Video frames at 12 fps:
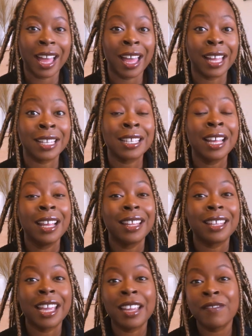And
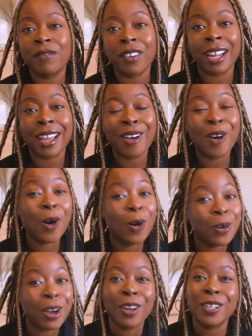they invite a
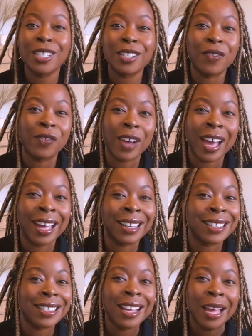whole host of
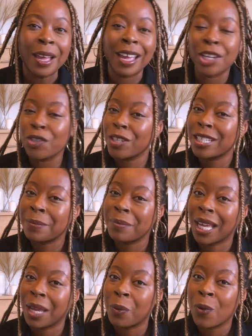friends, interesting
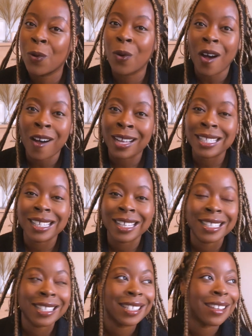people,
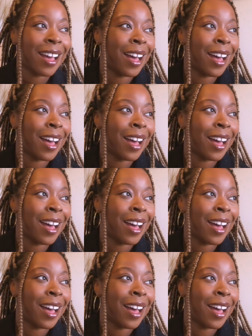artists,